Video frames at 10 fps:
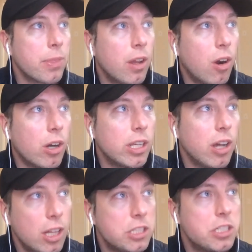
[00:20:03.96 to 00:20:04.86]

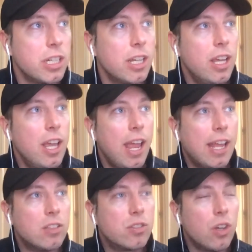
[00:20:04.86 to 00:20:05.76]
archaeology.
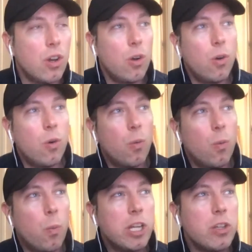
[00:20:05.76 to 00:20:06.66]
And so
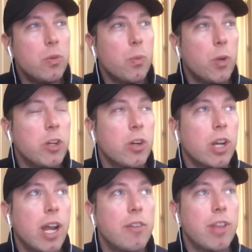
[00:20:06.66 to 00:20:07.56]
when you're
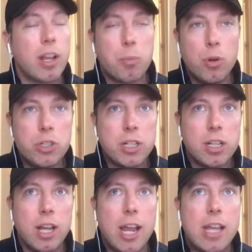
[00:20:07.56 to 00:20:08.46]
kind of like approaching
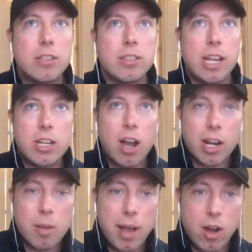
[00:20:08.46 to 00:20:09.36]
clients and they
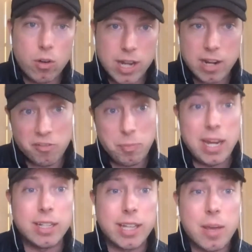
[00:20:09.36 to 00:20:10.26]
talk about kind of
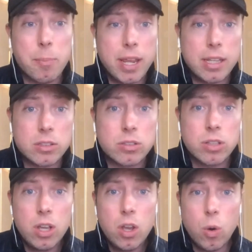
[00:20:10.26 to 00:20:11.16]
paid campaigns
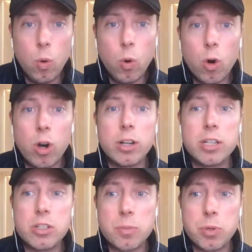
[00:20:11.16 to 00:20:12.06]
or
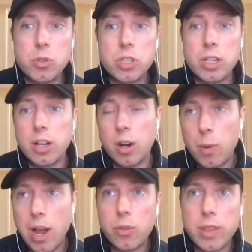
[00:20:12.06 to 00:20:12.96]
distribution
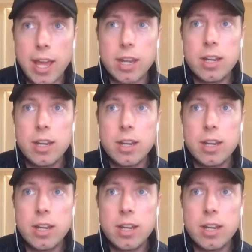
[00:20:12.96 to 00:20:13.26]
around that,